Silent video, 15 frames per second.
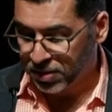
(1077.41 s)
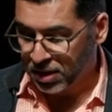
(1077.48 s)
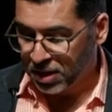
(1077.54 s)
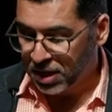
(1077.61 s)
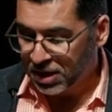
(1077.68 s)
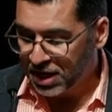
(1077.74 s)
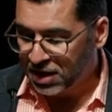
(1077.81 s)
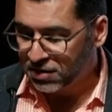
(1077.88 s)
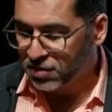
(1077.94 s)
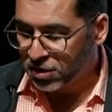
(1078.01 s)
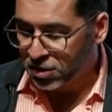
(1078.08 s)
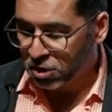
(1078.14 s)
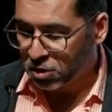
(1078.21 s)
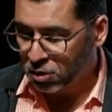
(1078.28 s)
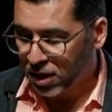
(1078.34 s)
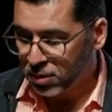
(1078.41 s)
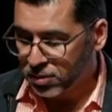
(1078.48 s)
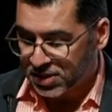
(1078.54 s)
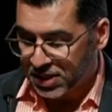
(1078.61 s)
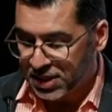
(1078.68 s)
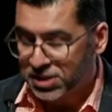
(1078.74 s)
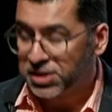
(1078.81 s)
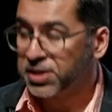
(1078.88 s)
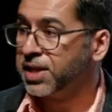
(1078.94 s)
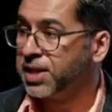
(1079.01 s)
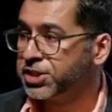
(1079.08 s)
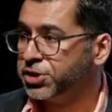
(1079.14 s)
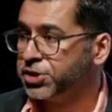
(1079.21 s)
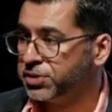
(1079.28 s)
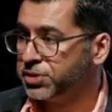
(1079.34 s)
And even though I was
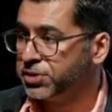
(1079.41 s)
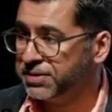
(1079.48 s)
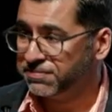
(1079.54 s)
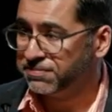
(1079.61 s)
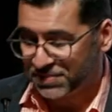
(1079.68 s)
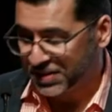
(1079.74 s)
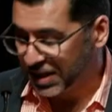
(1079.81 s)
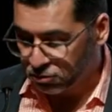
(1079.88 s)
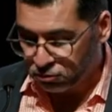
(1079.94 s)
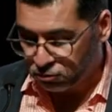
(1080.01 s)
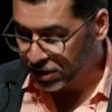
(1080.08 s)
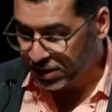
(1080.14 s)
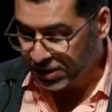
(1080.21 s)
intellectually really